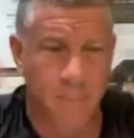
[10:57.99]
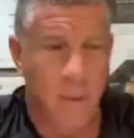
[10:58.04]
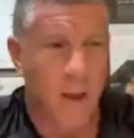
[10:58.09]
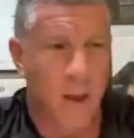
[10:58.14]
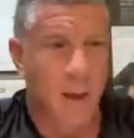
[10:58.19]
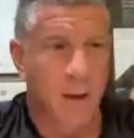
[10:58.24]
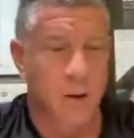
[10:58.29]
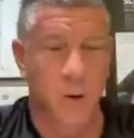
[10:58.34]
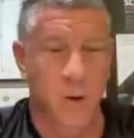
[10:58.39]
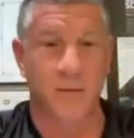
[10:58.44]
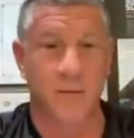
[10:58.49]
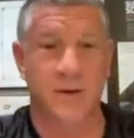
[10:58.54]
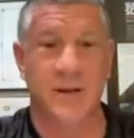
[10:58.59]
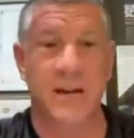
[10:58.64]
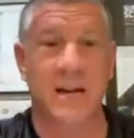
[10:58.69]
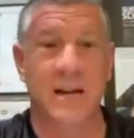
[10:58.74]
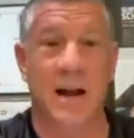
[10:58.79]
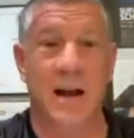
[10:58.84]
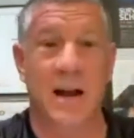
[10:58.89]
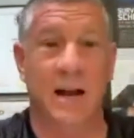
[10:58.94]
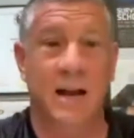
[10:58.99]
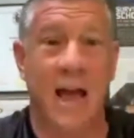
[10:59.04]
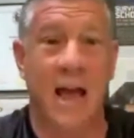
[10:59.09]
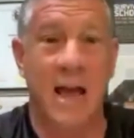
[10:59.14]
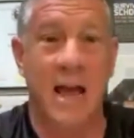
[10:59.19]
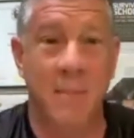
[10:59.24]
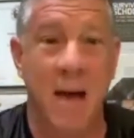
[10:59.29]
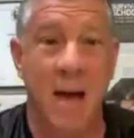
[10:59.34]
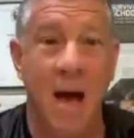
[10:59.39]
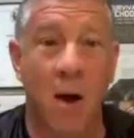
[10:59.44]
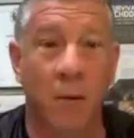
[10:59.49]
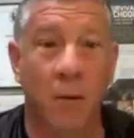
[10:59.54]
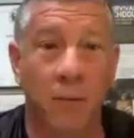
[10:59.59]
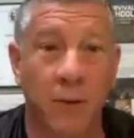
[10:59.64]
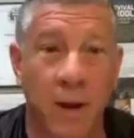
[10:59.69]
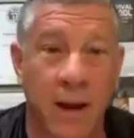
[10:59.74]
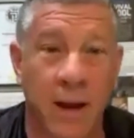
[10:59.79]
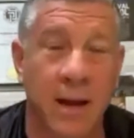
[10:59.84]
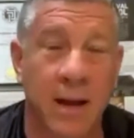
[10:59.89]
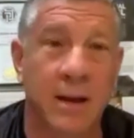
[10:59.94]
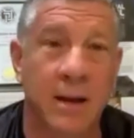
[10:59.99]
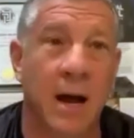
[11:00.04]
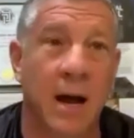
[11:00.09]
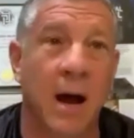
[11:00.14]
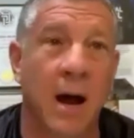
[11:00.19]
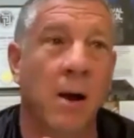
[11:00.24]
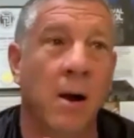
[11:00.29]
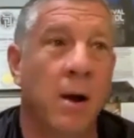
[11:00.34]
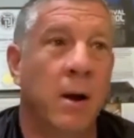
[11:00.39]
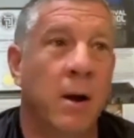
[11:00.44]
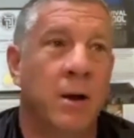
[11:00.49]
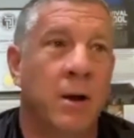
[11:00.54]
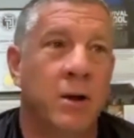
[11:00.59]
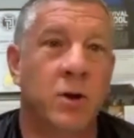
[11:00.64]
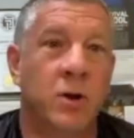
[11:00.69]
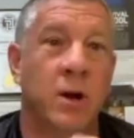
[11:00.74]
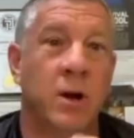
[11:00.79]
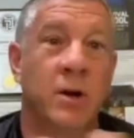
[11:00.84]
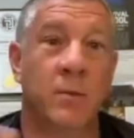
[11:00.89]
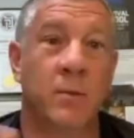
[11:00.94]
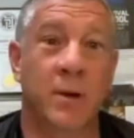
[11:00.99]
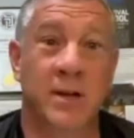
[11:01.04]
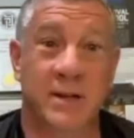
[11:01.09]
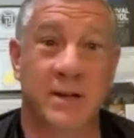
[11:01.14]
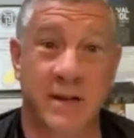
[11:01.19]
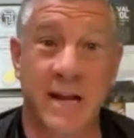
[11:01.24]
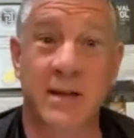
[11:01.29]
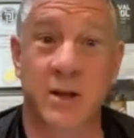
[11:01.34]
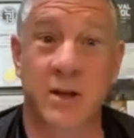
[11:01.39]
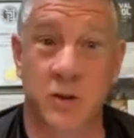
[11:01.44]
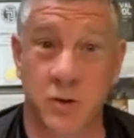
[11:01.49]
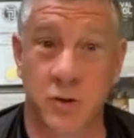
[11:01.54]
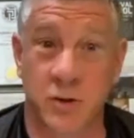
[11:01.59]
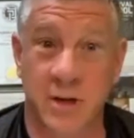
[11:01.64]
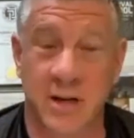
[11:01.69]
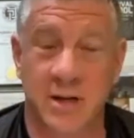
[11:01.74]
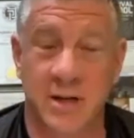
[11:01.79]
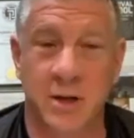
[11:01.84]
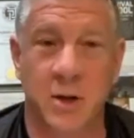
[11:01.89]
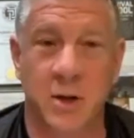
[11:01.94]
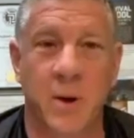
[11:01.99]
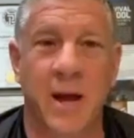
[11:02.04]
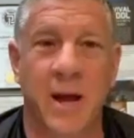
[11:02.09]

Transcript: UFC kind of came out, and started really seeing the jiu-jitsu.